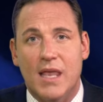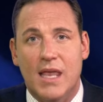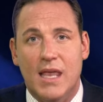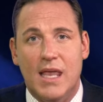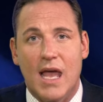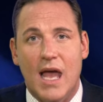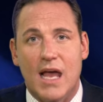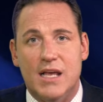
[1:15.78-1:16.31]

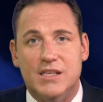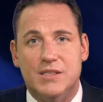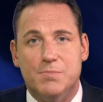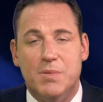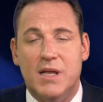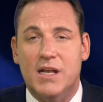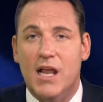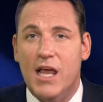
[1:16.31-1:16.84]
He has
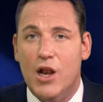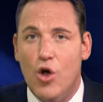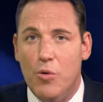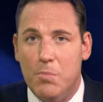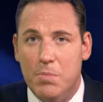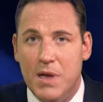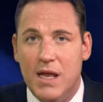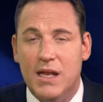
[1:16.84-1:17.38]
been an
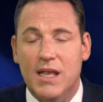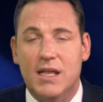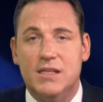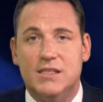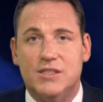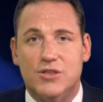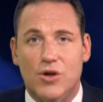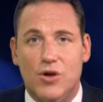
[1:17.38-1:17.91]

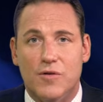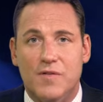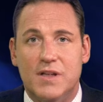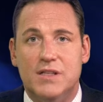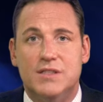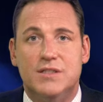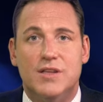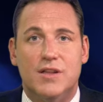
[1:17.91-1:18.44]
obedient
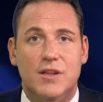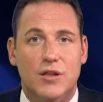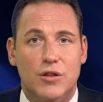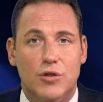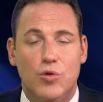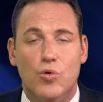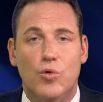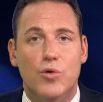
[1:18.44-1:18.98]
servant to the
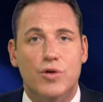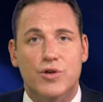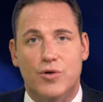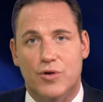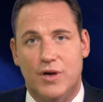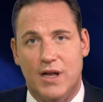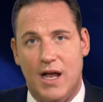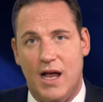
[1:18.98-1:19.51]
Lord
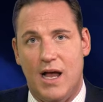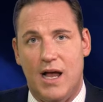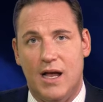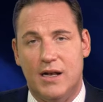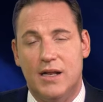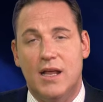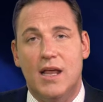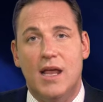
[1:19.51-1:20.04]
your
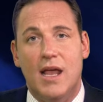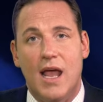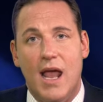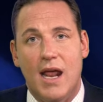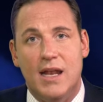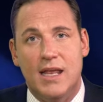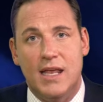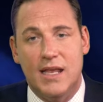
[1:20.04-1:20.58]
God
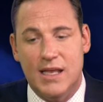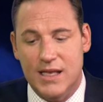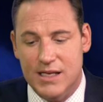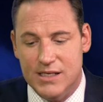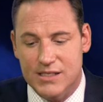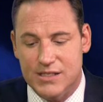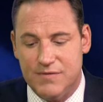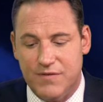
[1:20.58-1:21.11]
and he
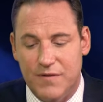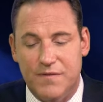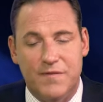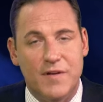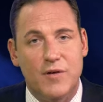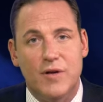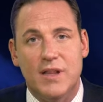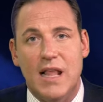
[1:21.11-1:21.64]
is
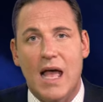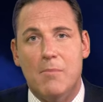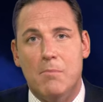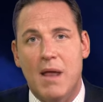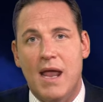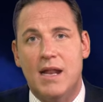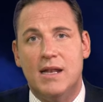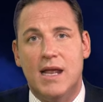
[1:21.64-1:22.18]
fulfilling
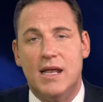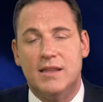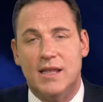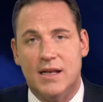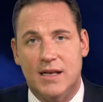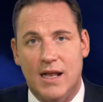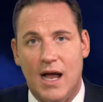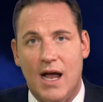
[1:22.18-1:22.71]
that mandate
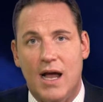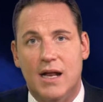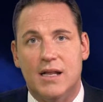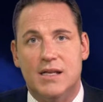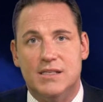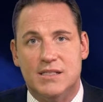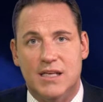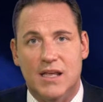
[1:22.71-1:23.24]
that
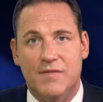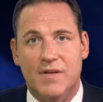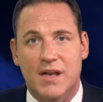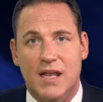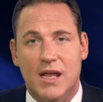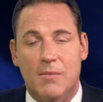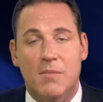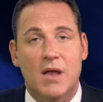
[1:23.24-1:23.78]
God has
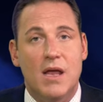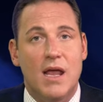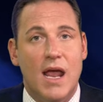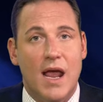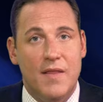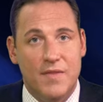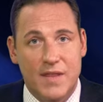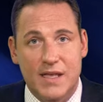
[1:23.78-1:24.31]
given him.
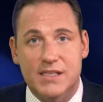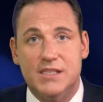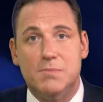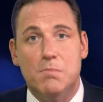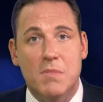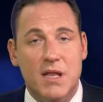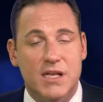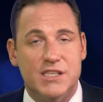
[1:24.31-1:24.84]
And
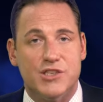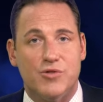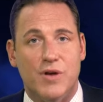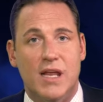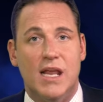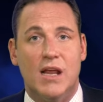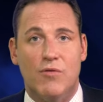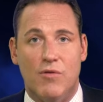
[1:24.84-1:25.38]
this
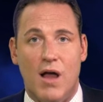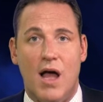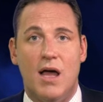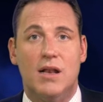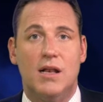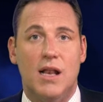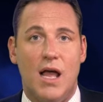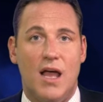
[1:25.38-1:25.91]
ministry,
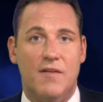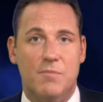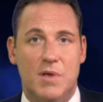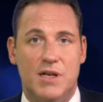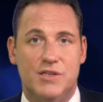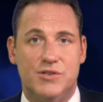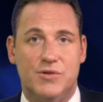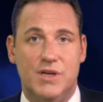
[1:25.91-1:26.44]
Iran Alive
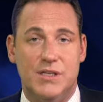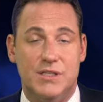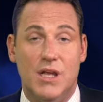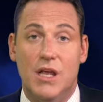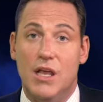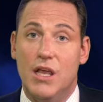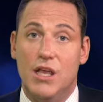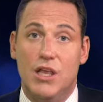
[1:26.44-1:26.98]
Ministries,